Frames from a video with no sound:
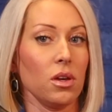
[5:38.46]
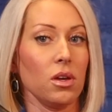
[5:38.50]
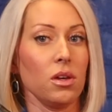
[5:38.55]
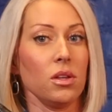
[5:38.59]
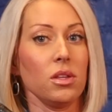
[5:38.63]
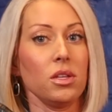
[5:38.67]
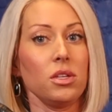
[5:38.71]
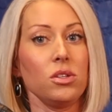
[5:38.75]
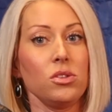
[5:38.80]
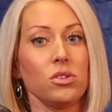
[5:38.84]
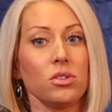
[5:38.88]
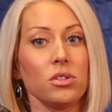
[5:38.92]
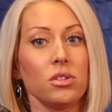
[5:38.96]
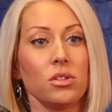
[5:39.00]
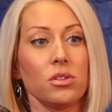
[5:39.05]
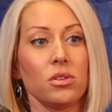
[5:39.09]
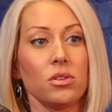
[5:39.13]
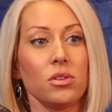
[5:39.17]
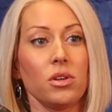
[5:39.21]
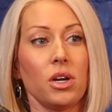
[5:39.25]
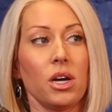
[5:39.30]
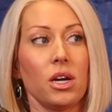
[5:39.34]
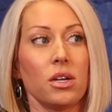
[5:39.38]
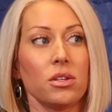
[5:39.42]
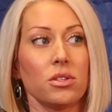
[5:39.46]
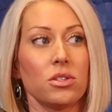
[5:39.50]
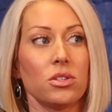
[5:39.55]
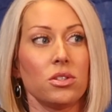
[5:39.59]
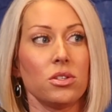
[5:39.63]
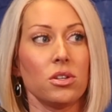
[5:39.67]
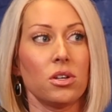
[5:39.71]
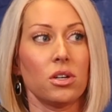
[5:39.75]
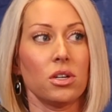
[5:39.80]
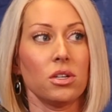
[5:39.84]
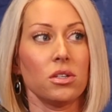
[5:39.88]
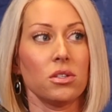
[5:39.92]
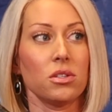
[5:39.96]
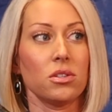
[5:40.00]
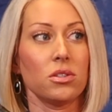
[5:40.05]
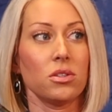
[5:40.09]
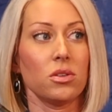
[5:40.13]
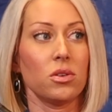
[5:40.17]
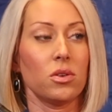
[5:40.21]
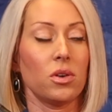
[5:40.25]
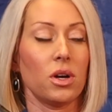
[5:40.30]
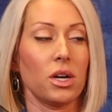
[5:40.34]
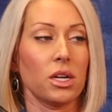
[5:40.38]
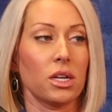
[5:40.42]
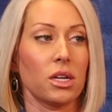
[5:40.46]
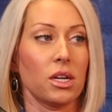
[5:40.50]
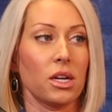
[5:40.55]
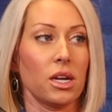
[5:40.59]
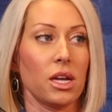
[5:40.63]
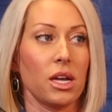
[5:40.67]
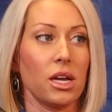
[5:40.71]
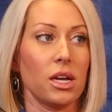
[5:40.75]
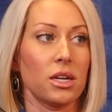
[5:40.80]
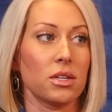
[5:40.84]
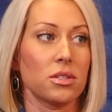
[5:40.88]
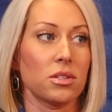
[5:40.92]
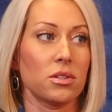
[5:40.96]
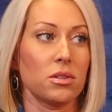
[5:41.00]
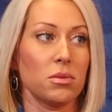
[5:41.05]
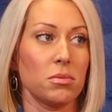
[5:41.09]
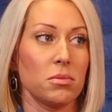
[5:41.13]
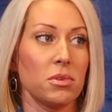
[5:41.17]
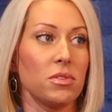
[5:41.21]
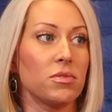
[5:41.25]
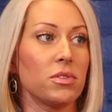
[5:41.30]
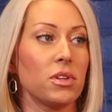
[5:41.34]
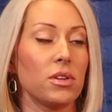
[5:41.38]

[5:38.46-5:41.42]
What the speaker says: they usually don't know how to start, so I kind of ask them if